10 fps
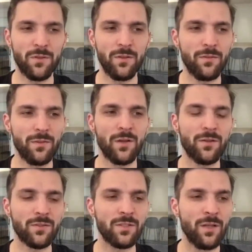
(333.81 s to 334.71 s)

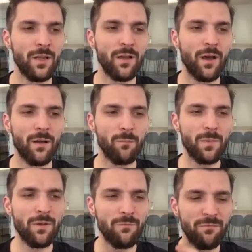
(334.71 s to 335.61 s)
there's a
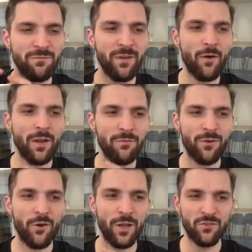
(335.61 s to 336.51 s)
very,
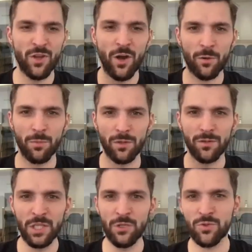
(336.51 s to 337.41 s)
very terrible
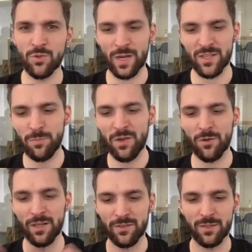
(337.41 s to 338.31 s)
user
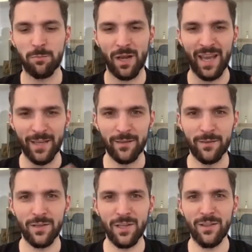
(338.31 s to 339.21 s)
experience plague
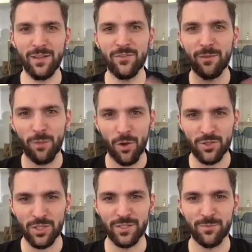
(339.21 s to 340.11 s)
in the
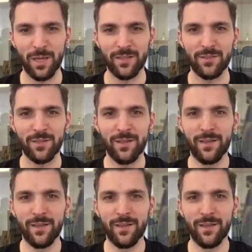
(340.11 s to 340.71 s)
blockchain space.